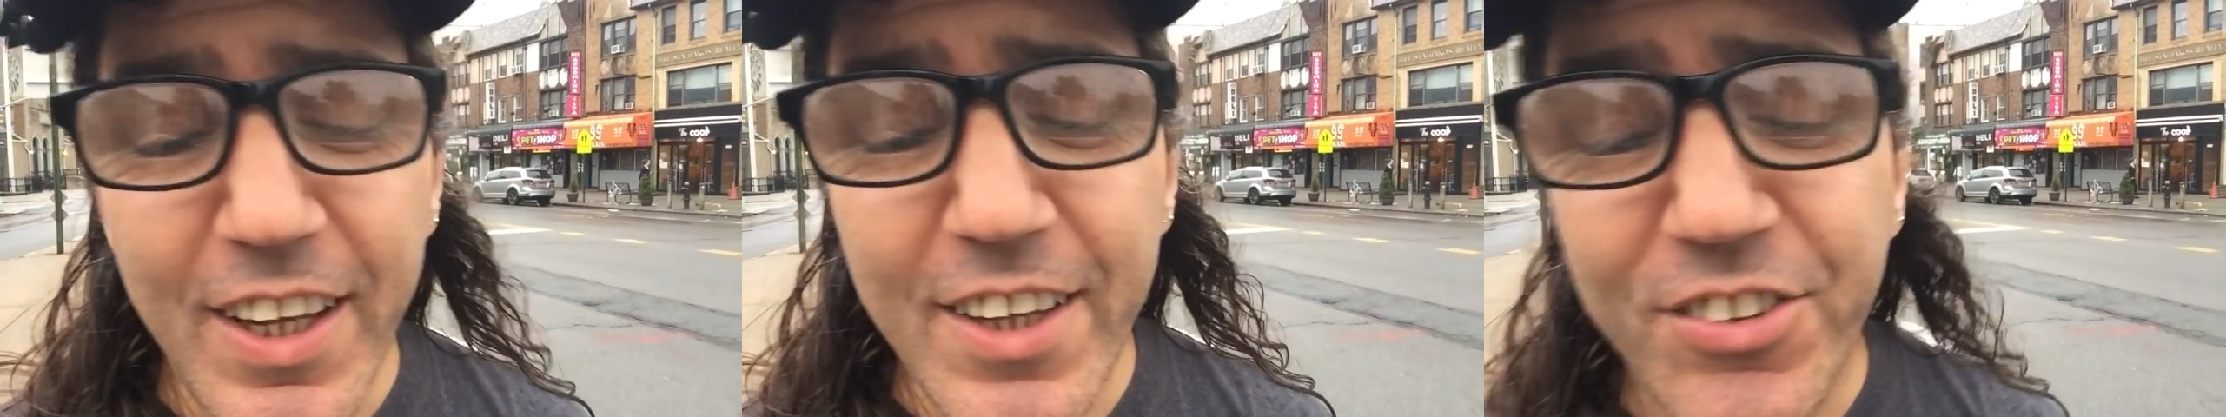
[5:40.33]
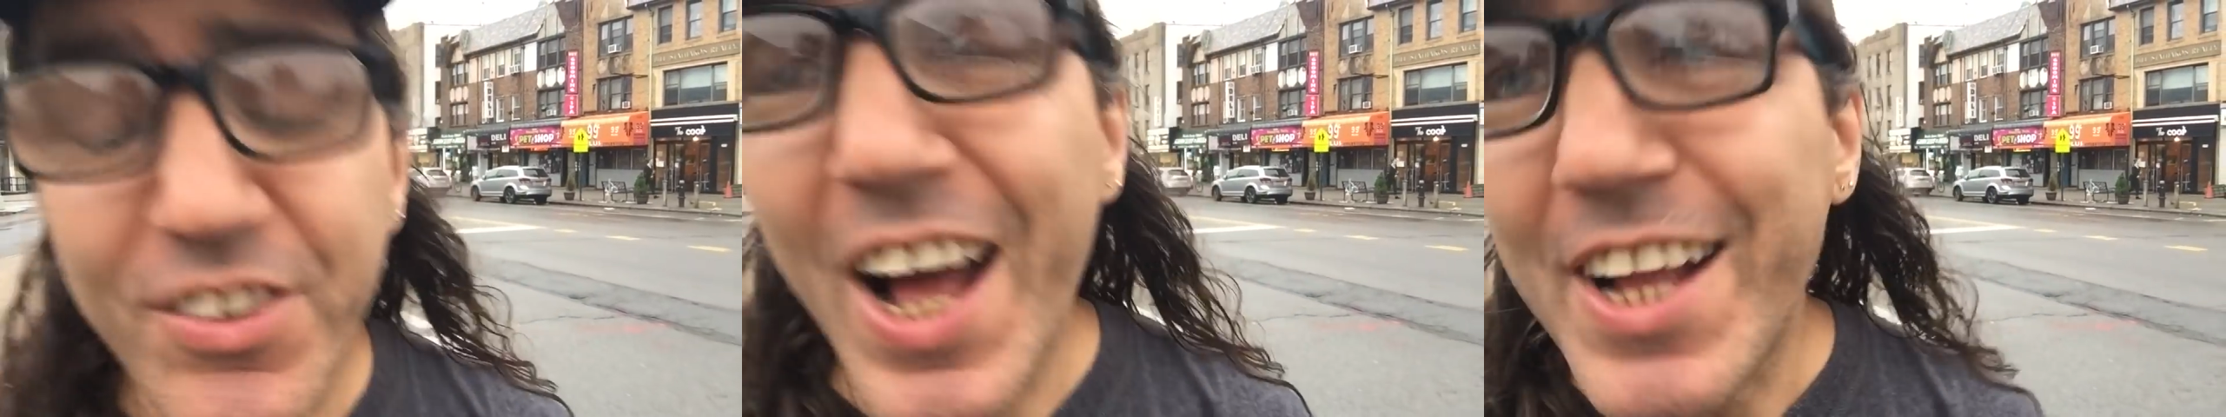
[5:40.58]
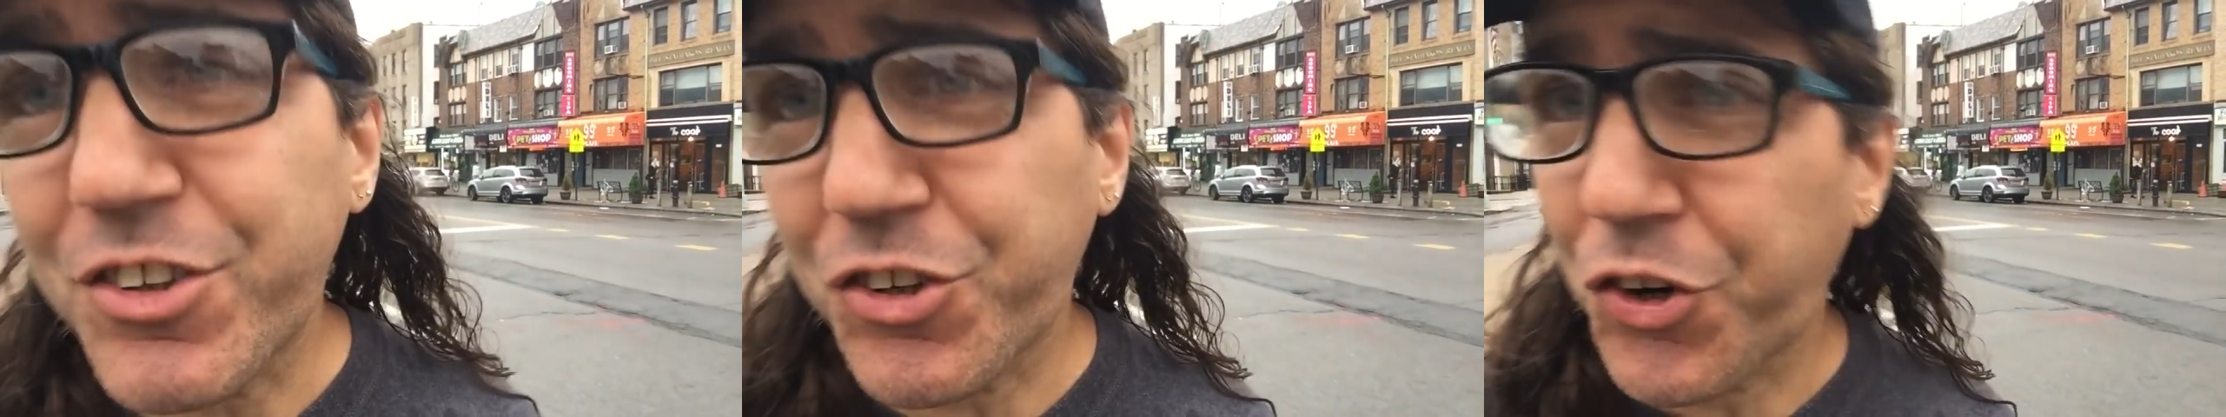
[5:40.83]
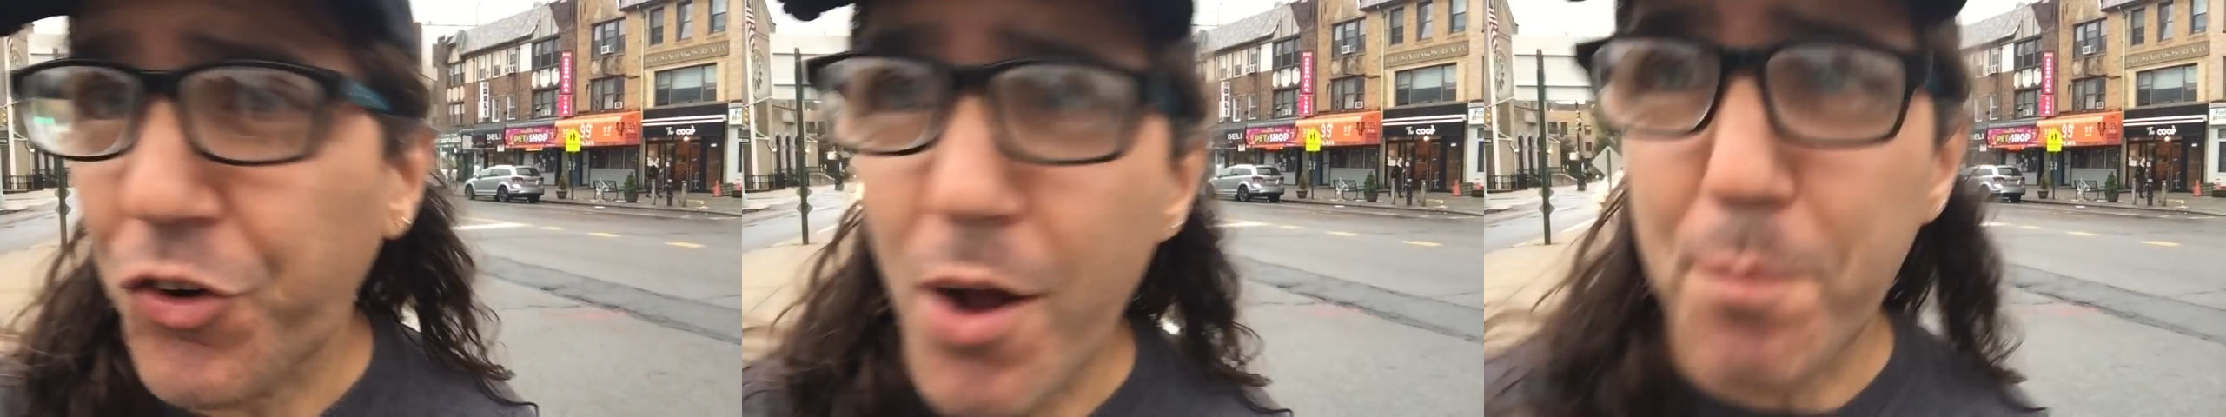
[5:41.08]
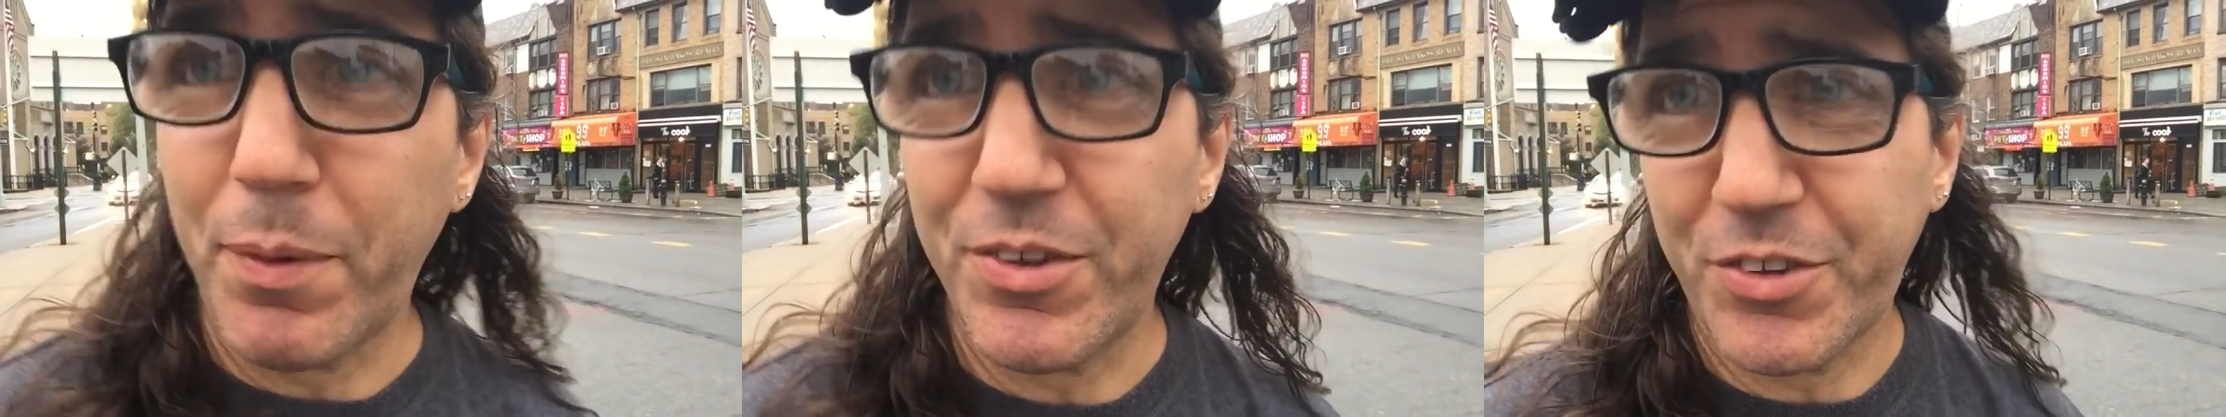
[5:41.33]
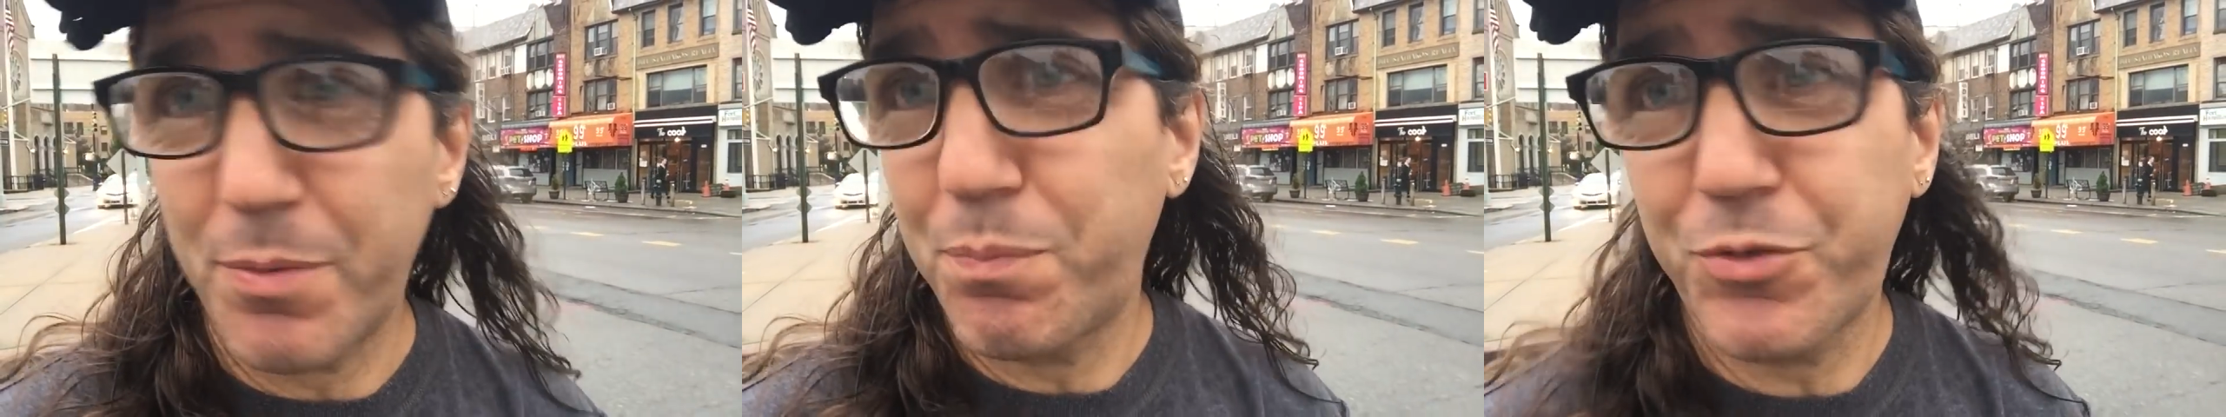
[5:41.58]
it's not Trump is the